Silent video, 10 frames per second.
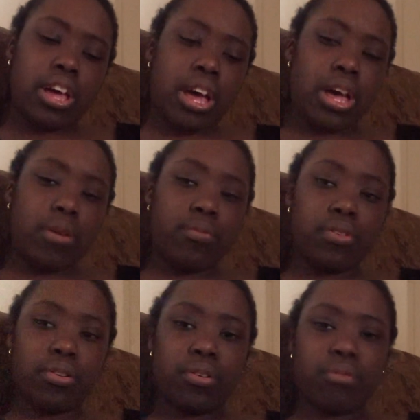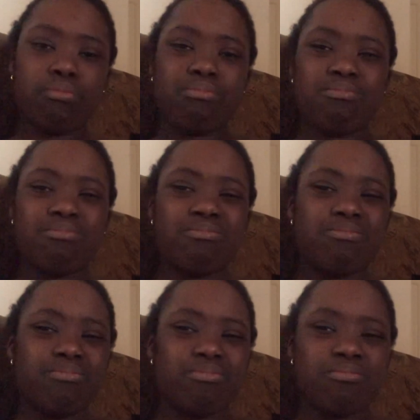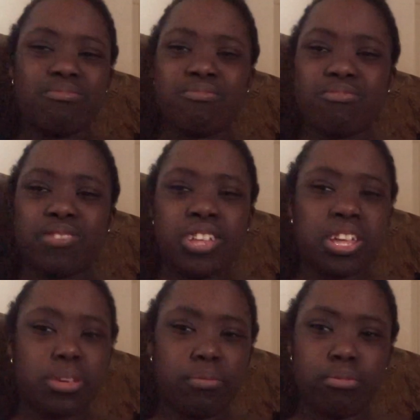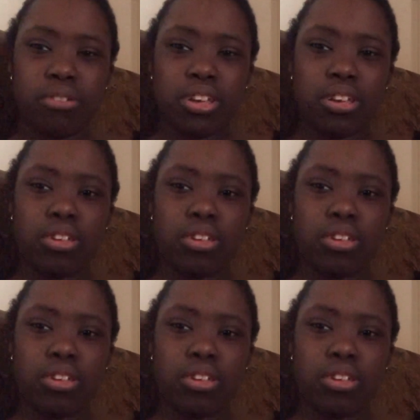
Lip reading: I will take a break.